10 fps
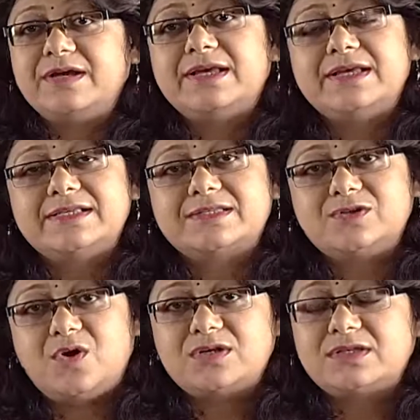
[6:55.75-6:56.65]
is
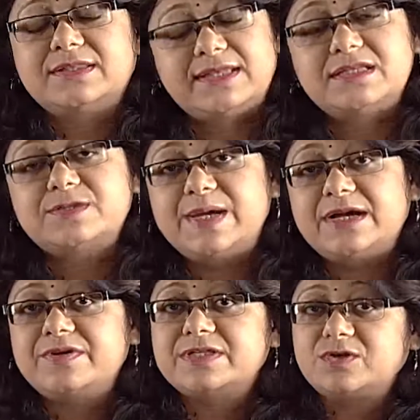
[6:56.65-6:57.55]
not
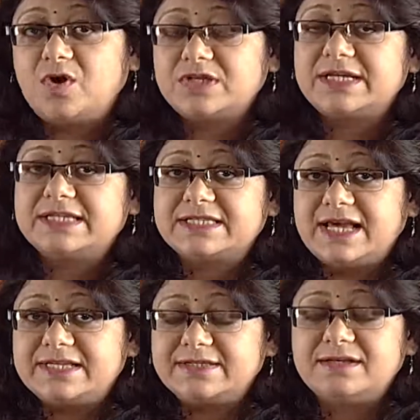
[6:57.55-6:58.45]

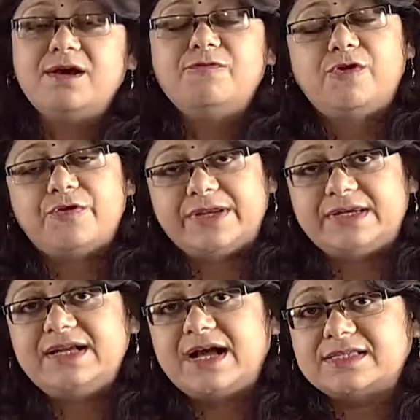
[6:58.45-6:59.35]
entitled for
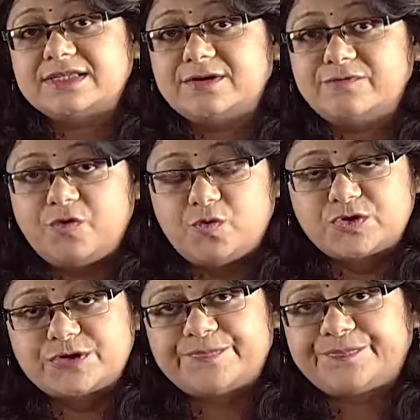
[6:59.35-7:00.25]
any casting vote.